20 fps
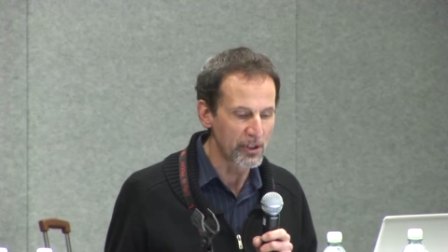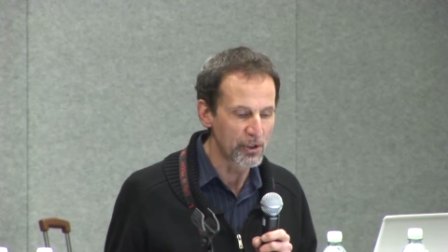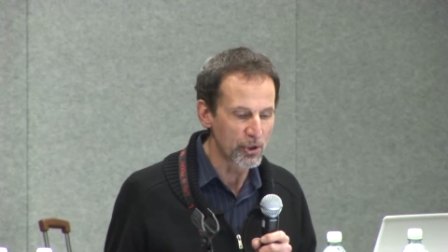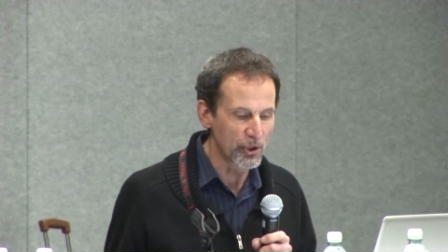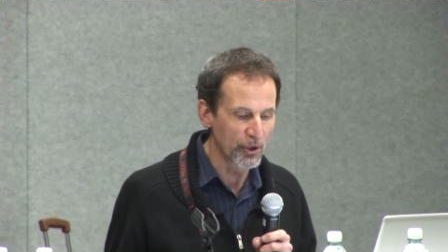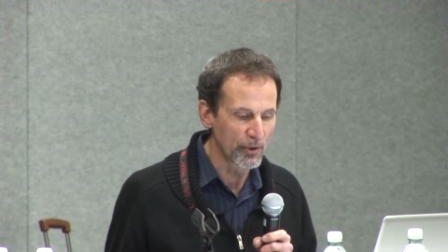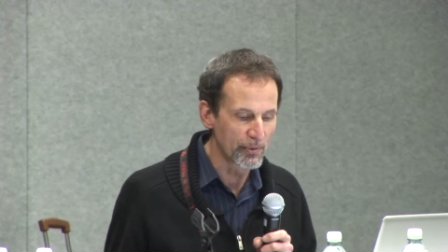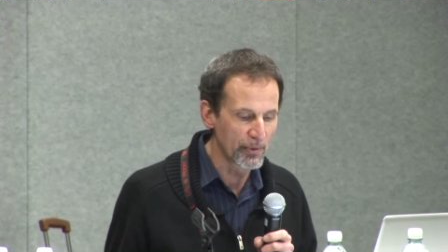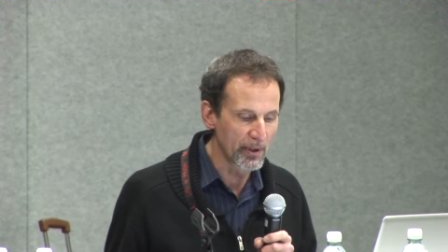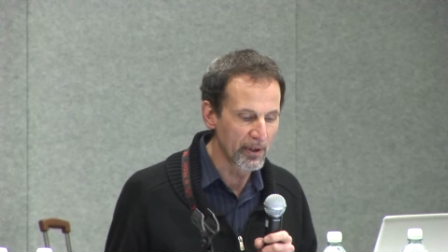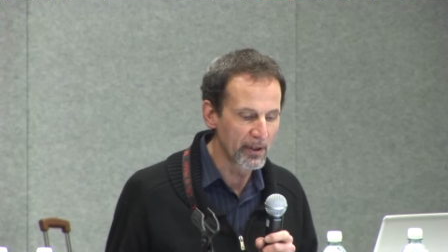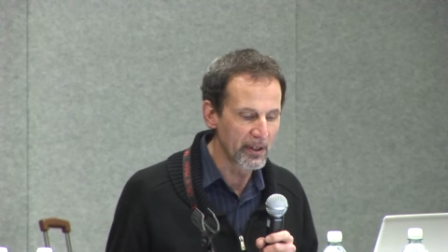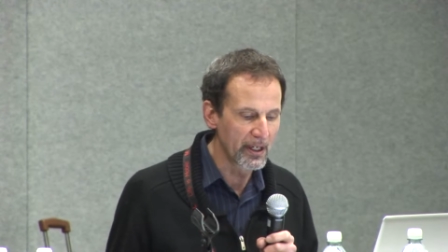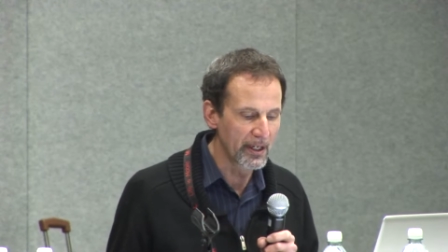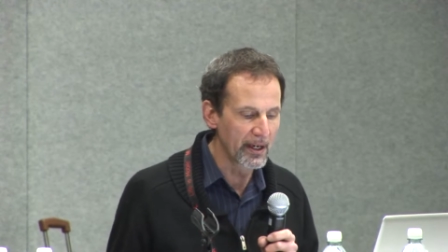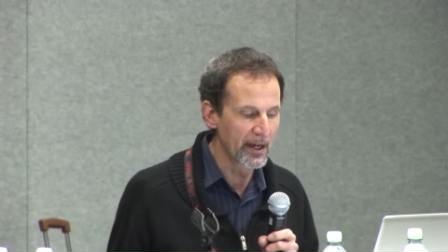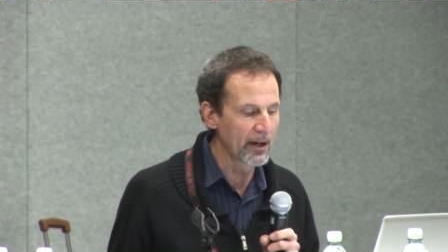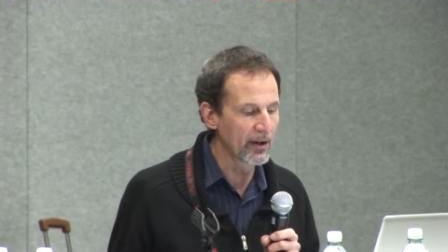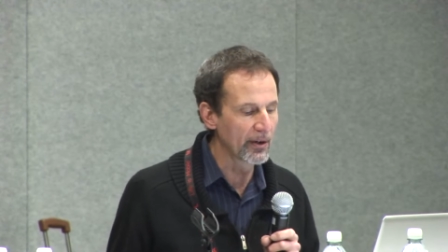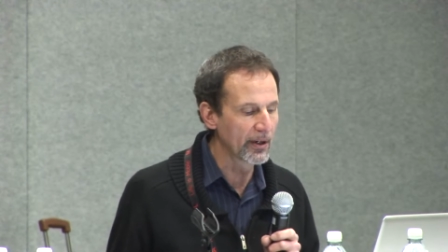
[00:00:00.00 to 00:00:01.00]
to children
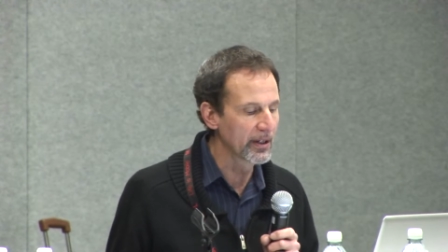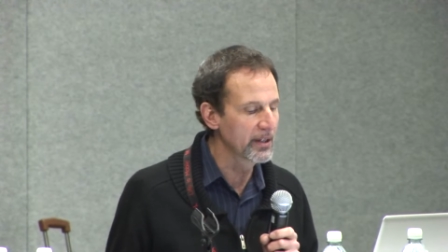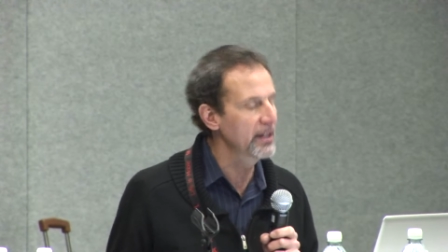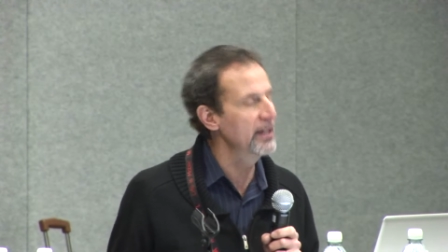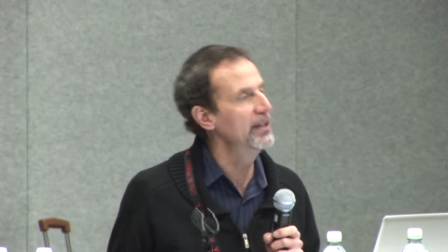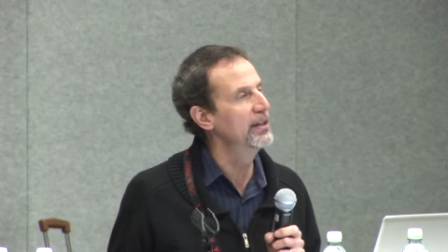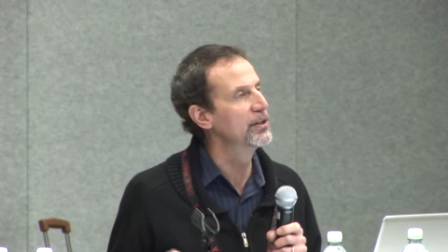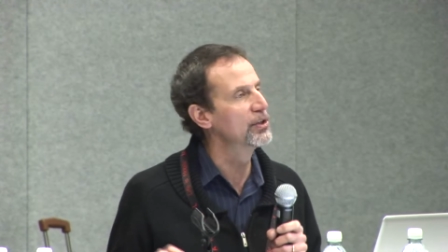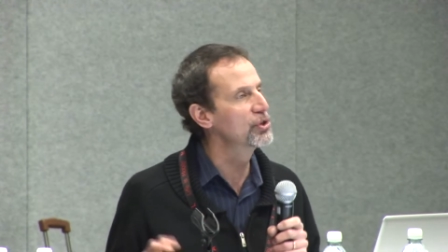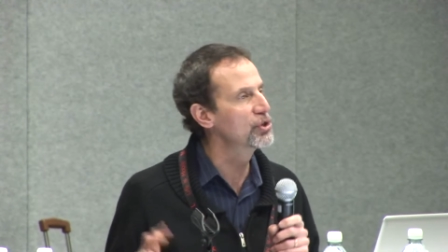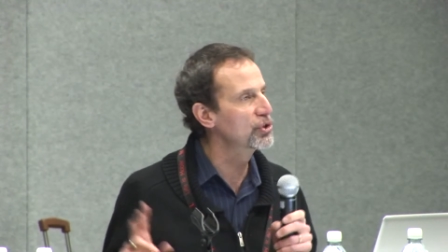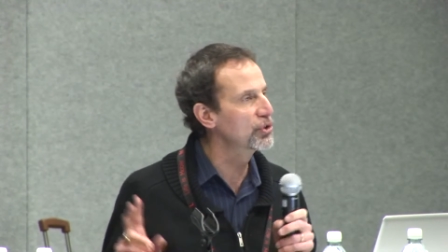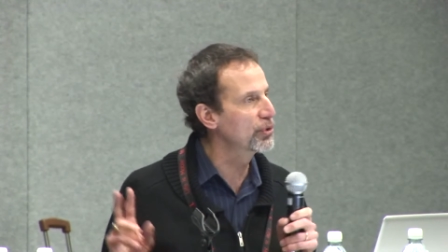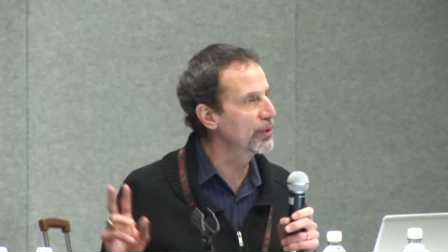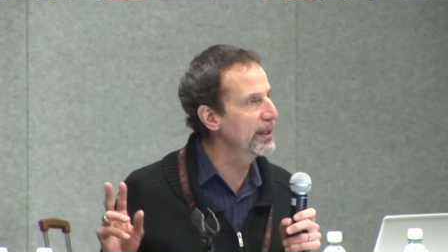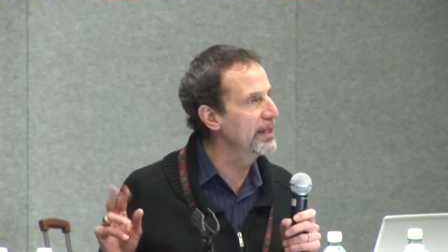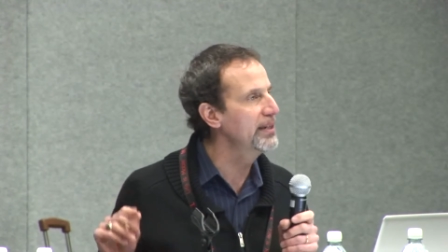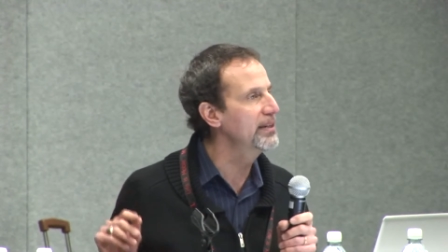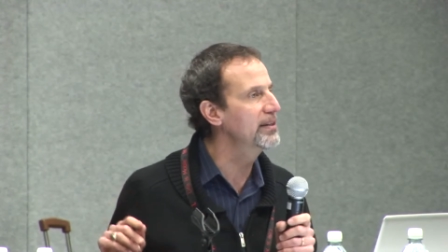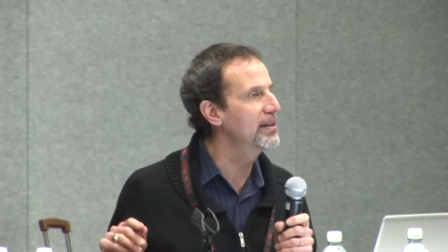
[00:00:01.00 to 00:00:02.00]
inherent in
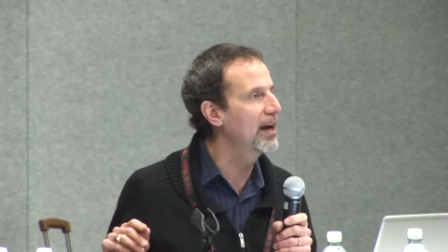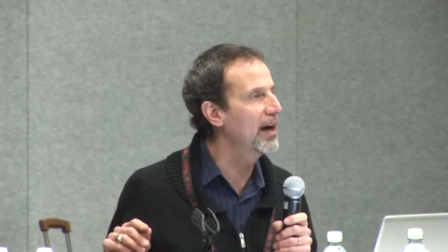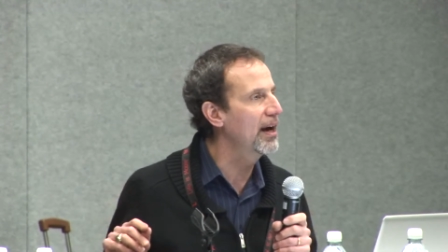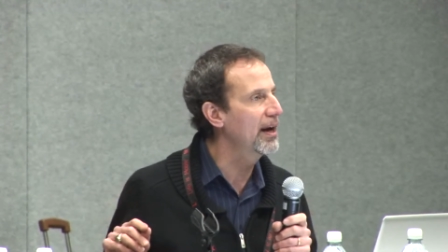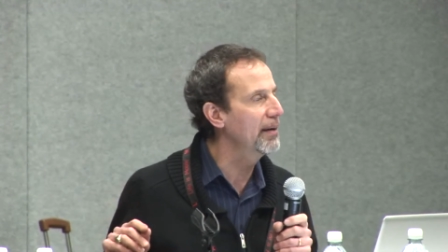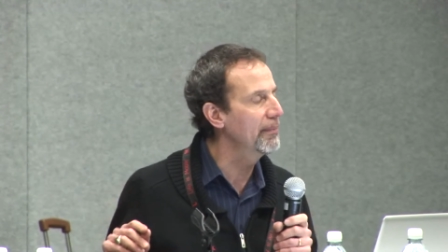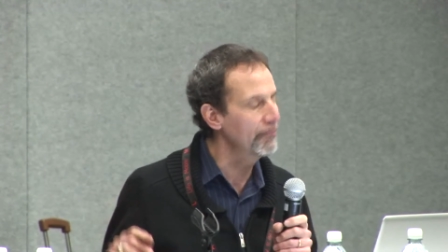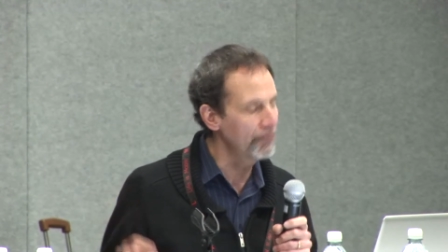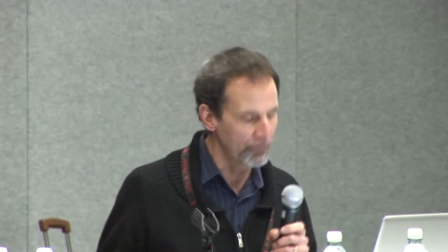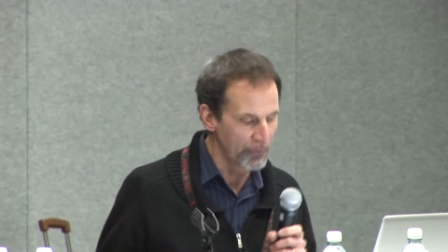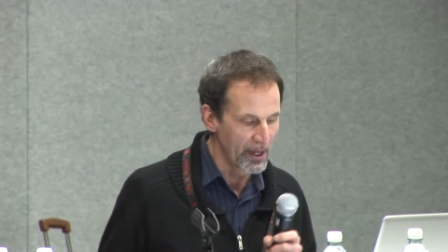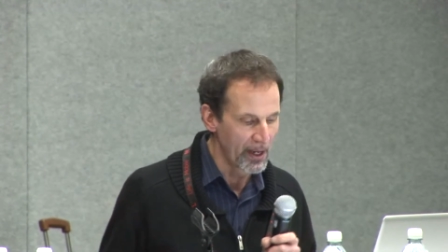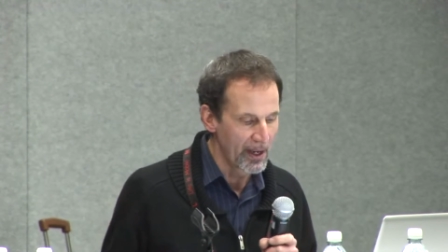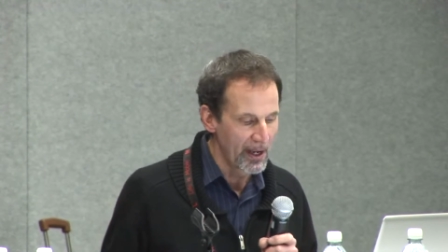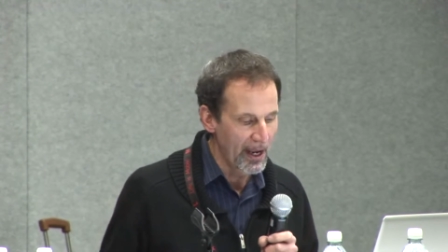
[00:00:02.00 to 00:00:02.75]
screen time.